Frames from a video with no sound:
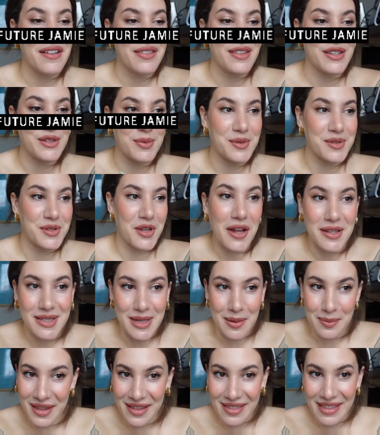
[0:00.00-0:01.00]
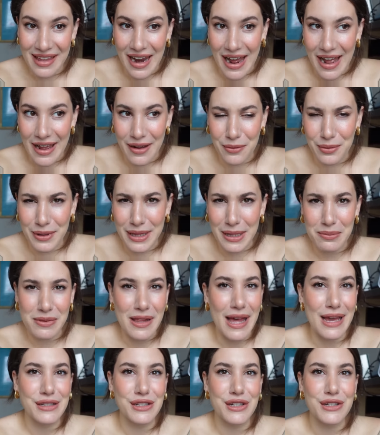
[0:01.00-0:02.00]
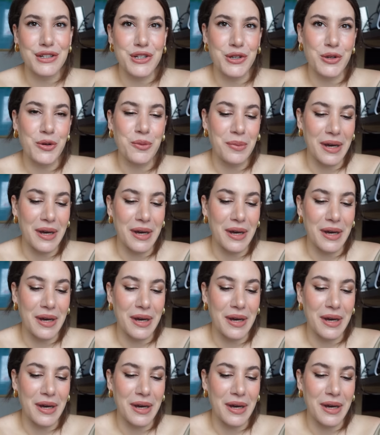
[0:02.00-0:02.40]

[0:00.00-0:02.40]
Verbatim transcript: This was not something that I really planned to do,